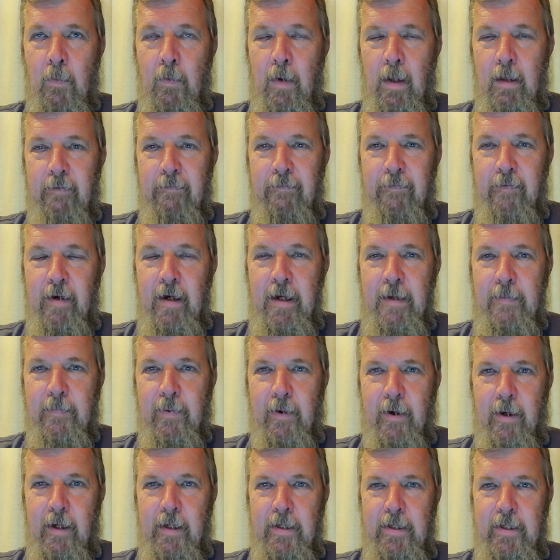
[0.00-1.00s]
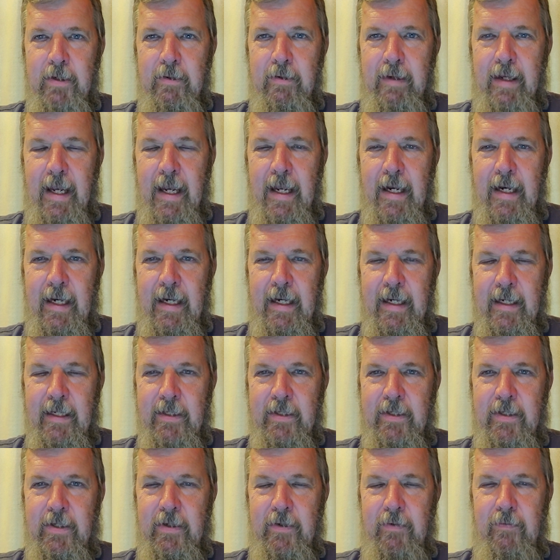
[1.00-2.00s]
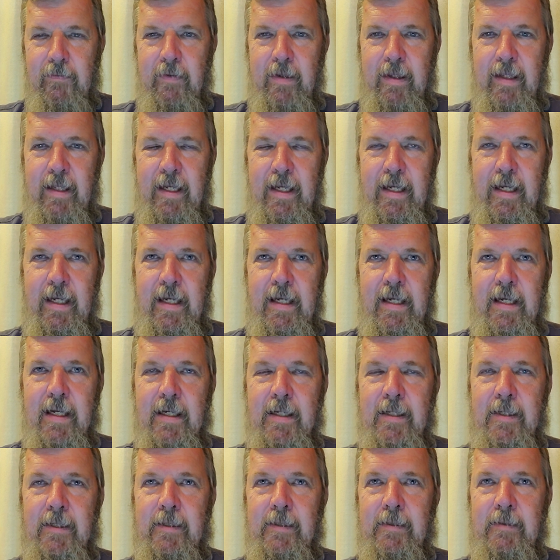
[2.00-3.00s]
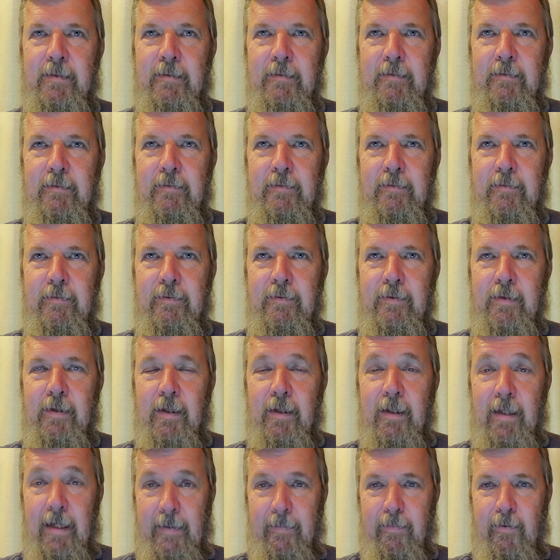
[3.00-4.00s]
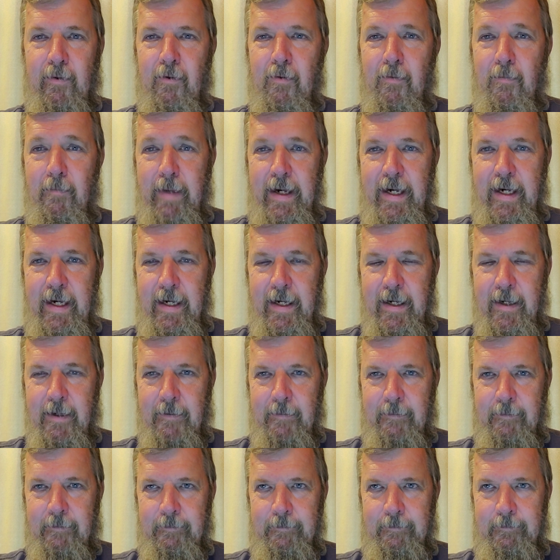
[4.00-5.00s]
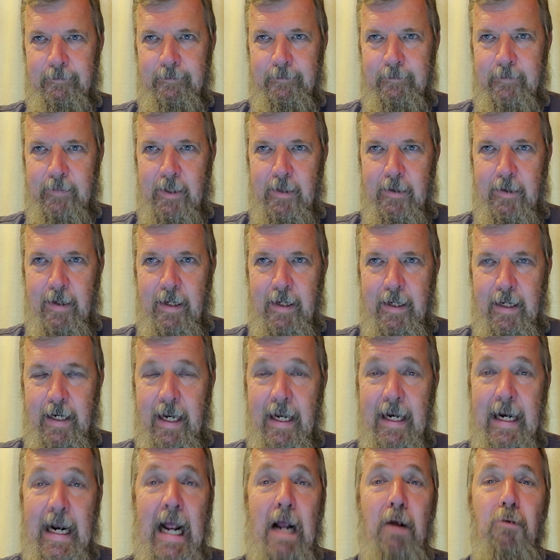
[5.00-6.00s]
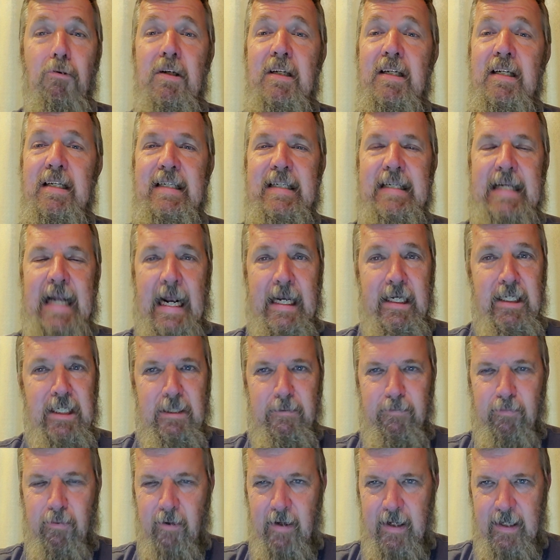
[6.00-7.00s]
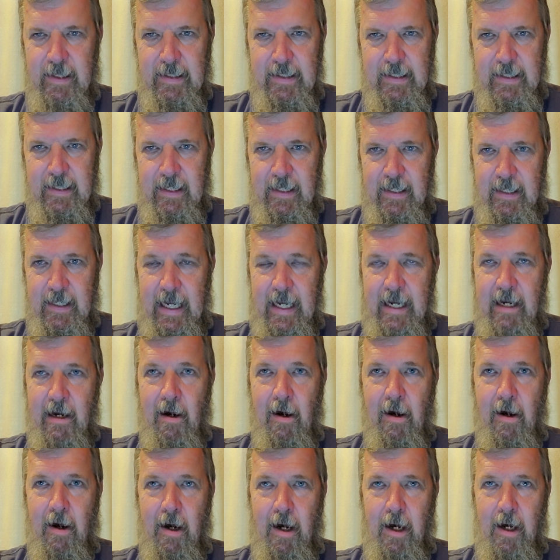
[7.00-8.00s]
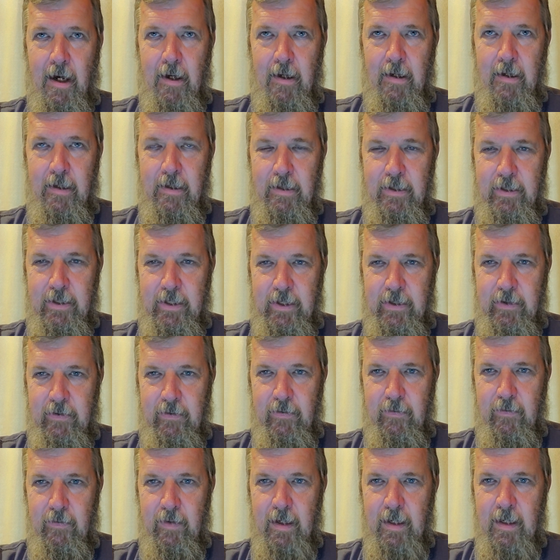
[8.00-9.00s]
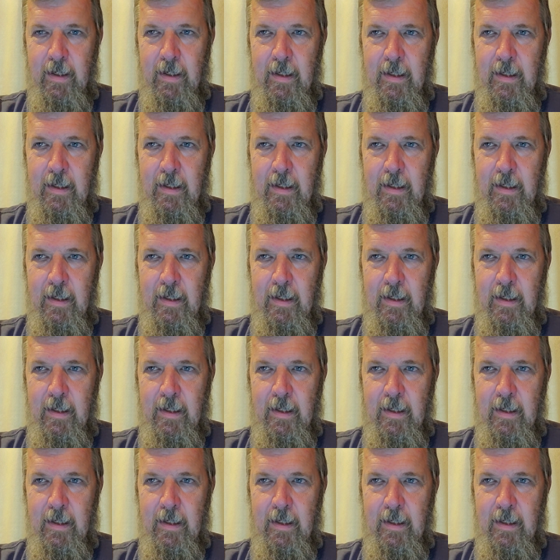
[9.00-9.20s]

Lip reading: Well, the funny part is you get into the liberal media, all right, and how desperate they are to